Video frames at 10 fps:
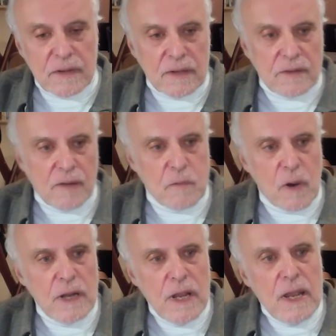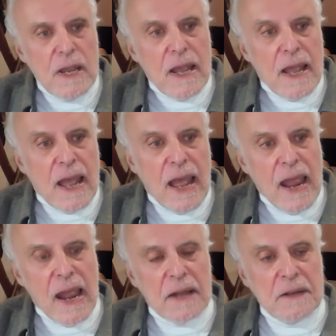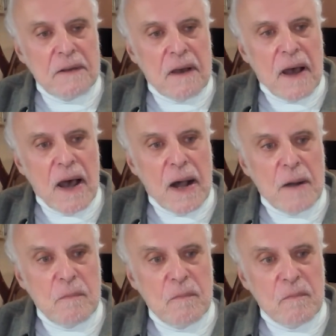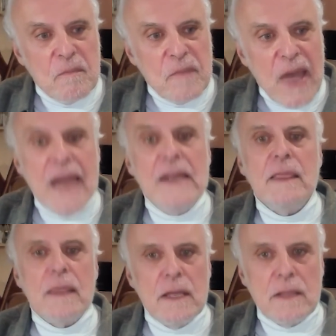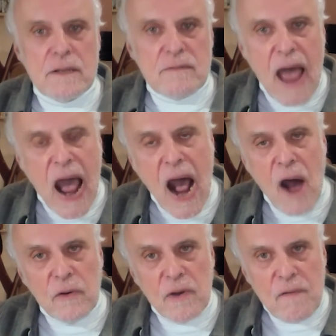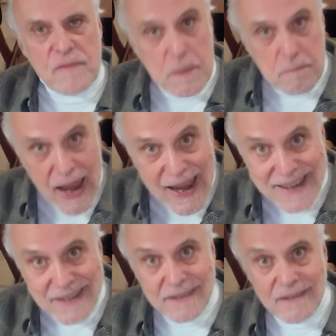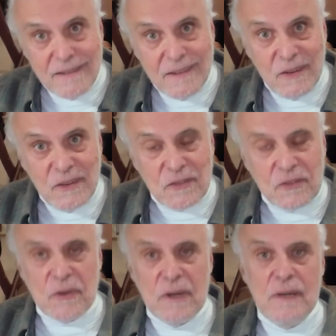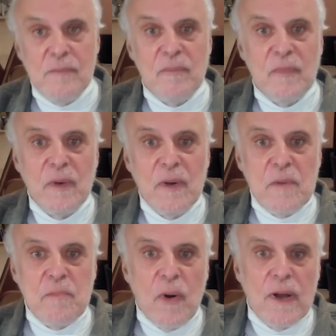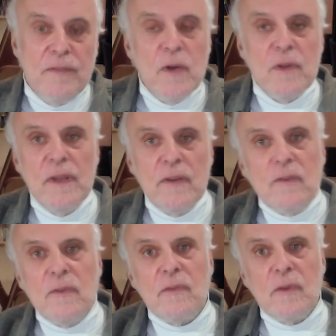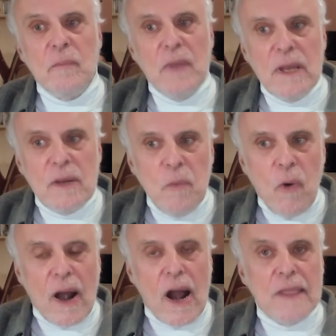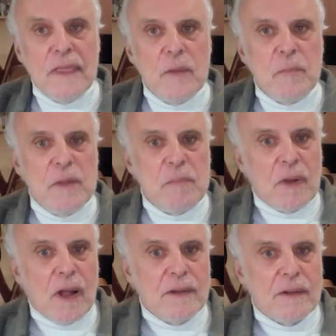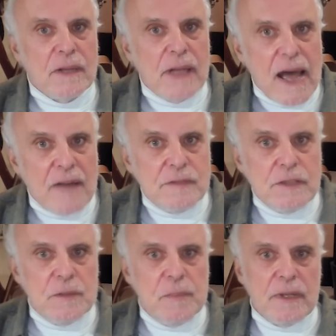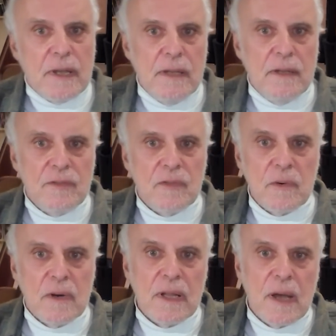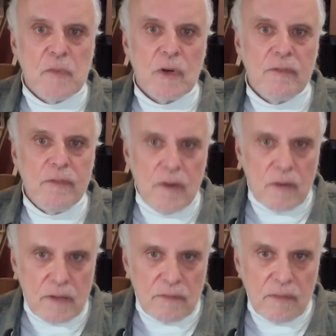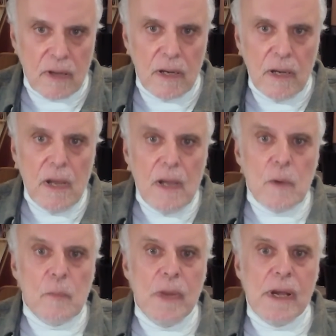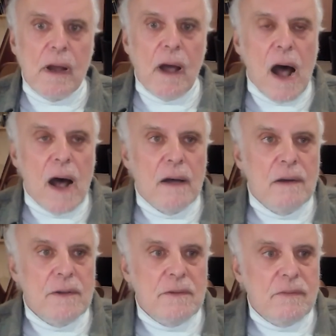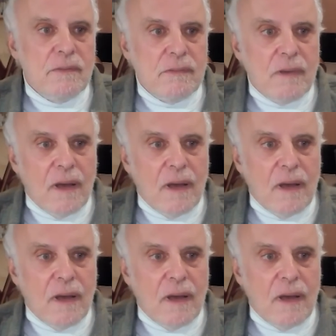a tough one. And anything that's out of the mainstream point of view, and this is to me where I think people on the left should be taking this story a lot more seriously, because